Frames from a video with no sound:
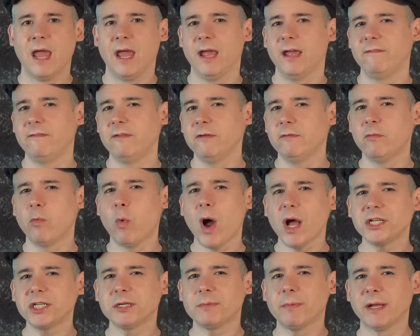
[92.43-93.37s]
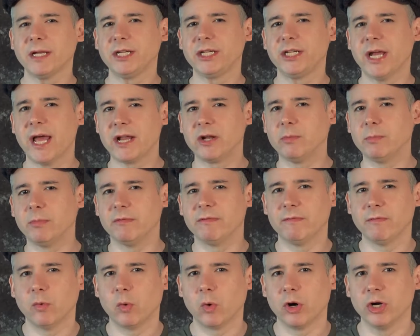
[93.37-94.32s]
If you've watched my channel
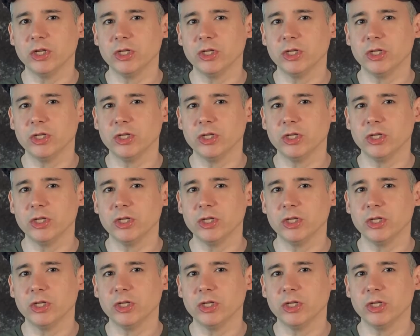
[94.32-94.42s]
before,